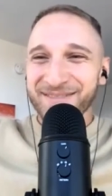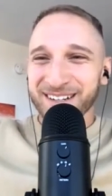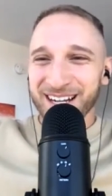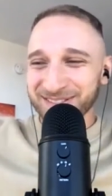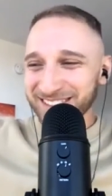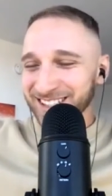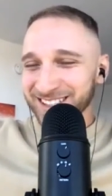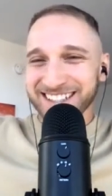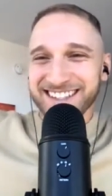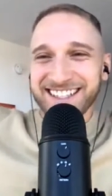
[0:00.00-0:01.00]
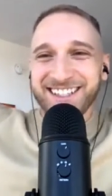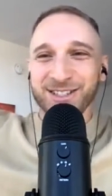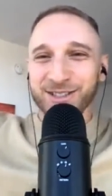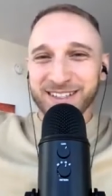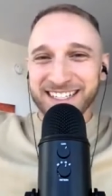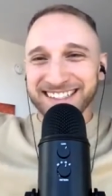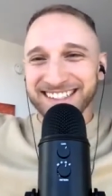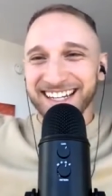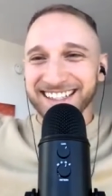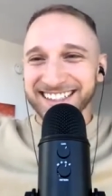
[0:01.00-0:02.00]
but I'm still like the human
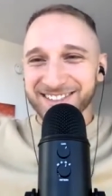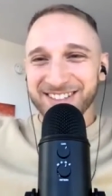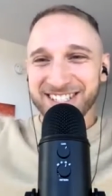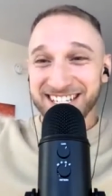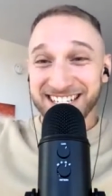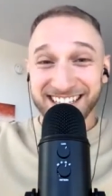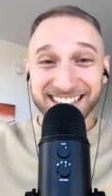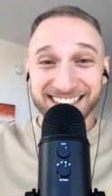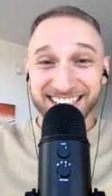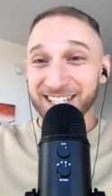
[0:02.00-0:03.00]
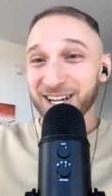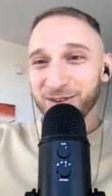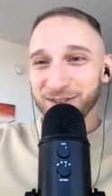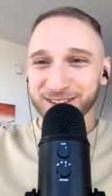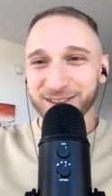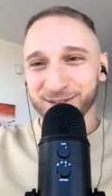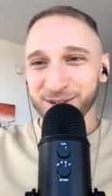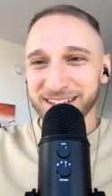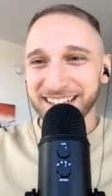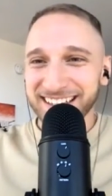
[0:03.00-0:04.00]
inside like the machine that's like going
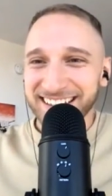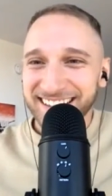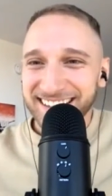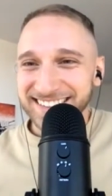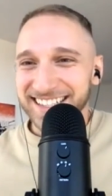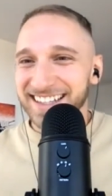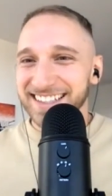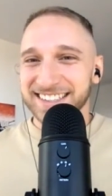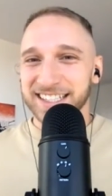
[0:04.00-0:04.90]
through it. Is that like